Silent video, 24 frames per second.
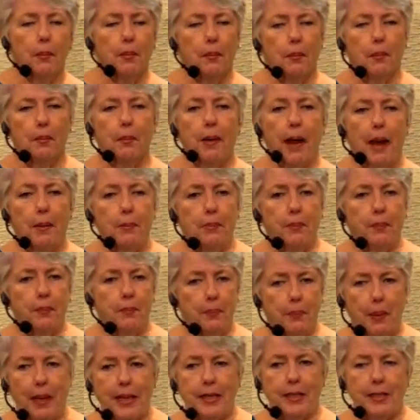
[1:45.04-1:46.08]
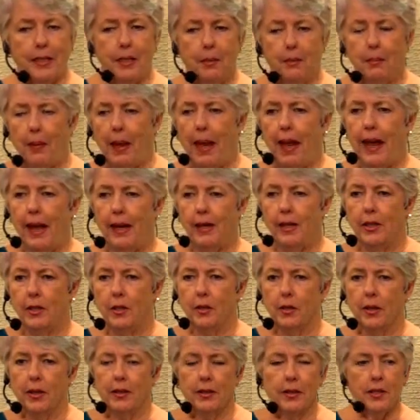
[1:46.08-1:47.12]
My best companion
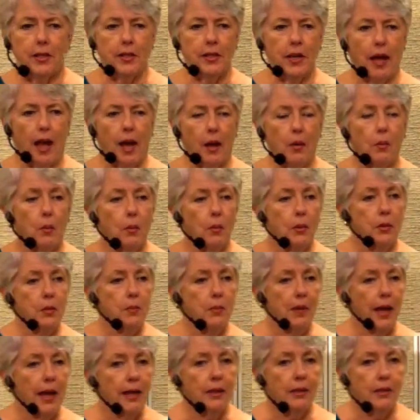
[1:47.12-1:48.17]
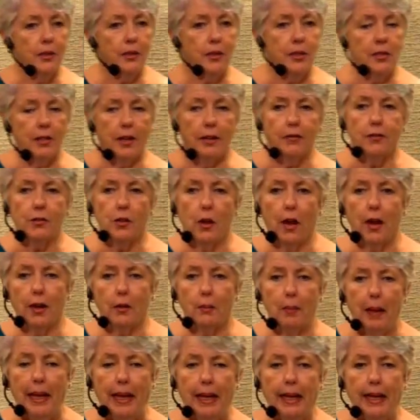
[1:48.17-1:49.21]
during this time was my little stuffed dog,
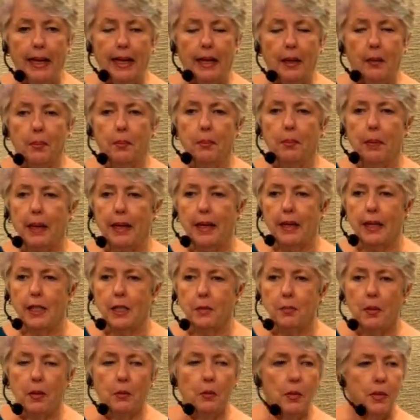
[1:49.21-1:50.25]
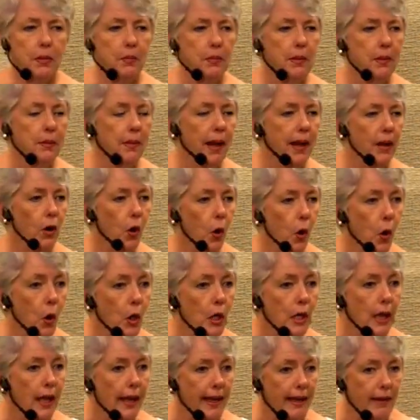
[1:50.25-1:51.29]
Pinky. Pinky's been with me my whole
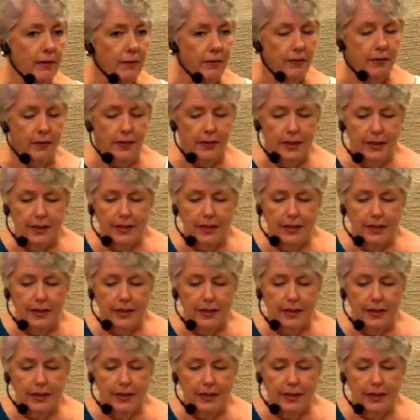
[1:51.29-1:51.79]
life.